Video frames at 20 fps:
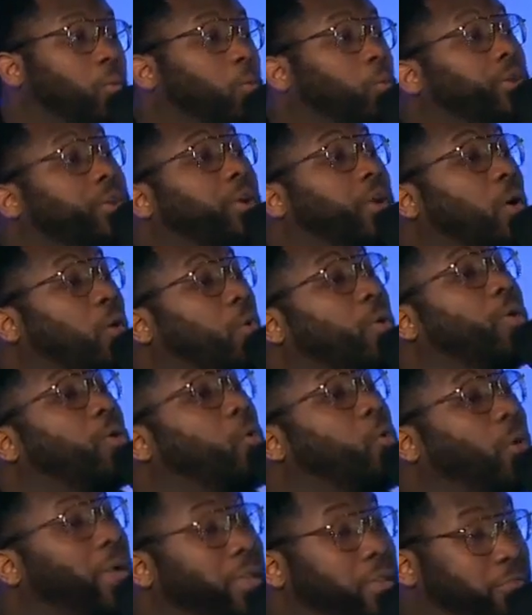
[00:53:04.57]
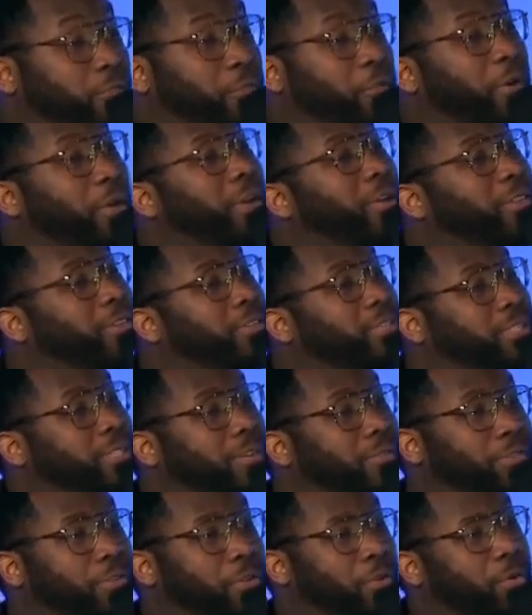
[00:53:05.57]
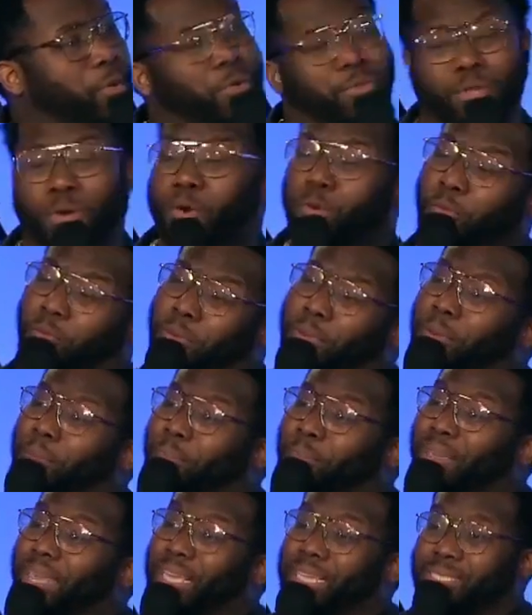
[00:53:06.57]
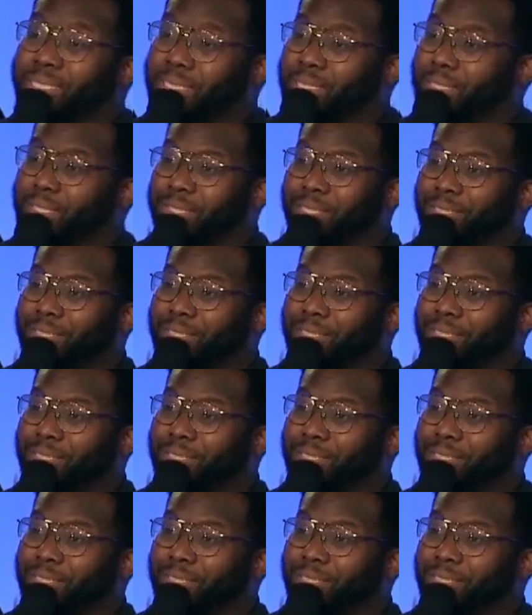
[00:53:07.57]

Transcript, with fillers: We don't want to wait for another seven year old, though it would be amazing.